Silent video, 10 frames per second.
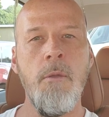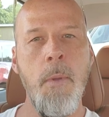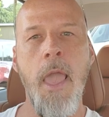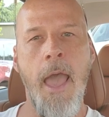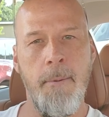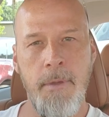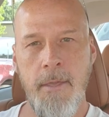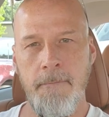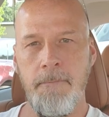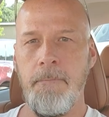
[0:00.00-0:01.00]
Be Happy?
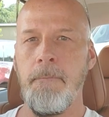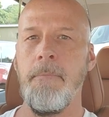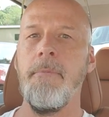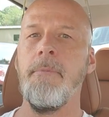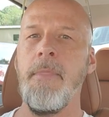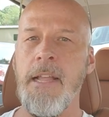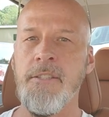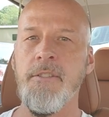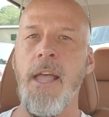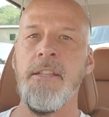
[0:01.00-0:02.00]

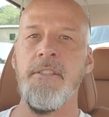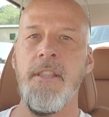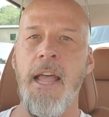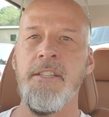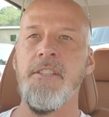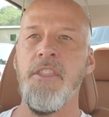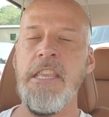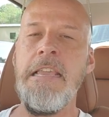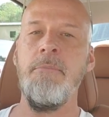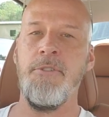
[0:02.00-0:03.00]
That's the
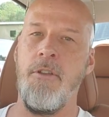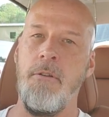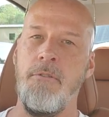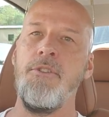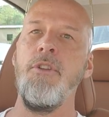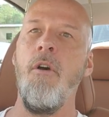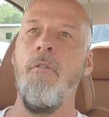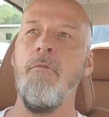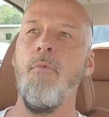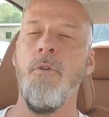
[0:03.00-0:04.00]
theme song.
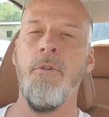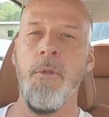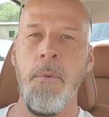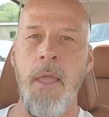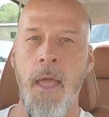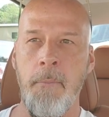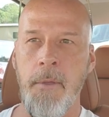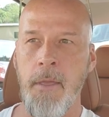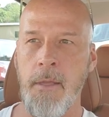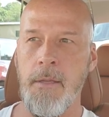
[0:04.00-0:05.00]
Don't worry, be happy.
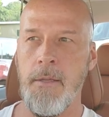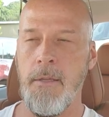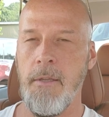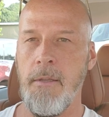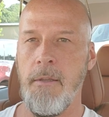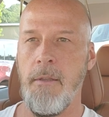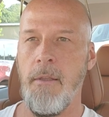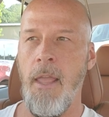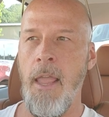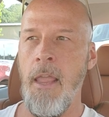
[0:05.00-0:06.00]

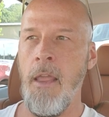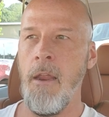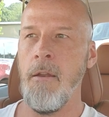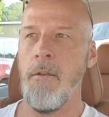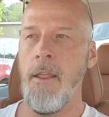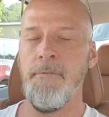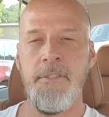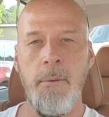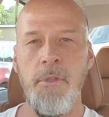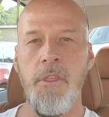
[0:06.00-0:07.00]
And if
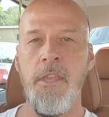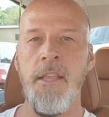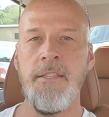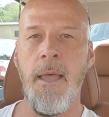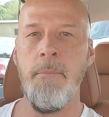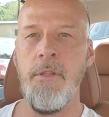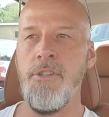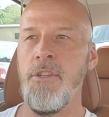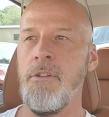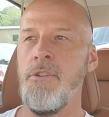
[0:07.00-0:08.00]
some of the things I
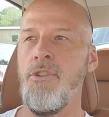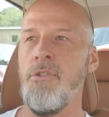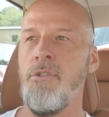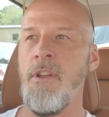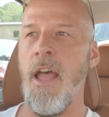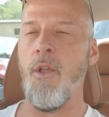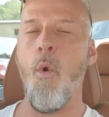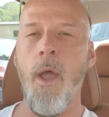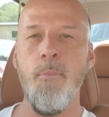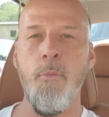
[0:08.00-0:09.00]
mentioned you're not
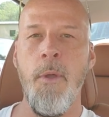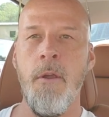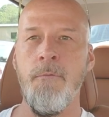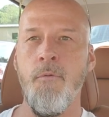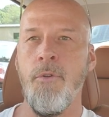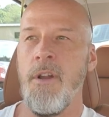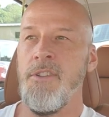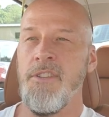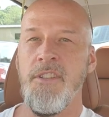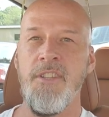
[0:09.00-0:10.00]
quite prepared for, I
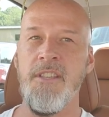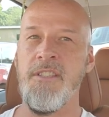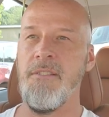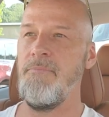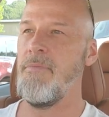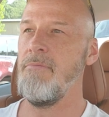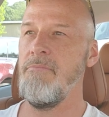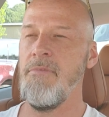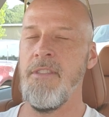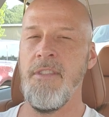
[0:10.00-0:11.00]
just suggest
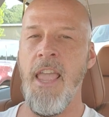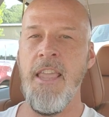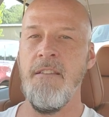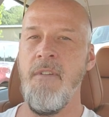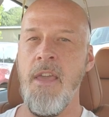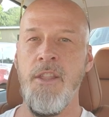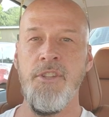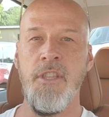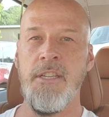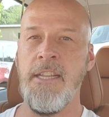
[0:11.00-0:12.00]
take advantage
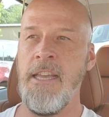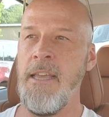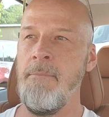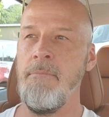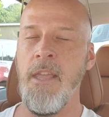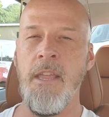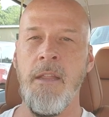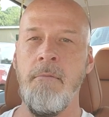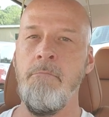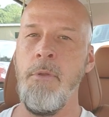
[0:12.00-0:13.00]
of the time
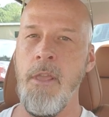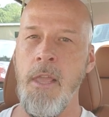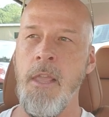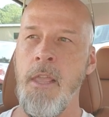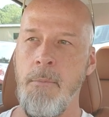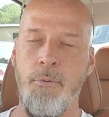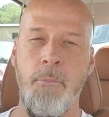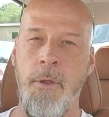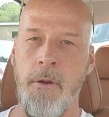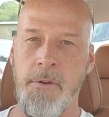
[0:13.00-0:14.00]
and get
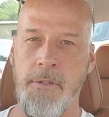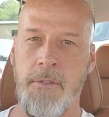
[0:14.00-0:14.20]
prepared.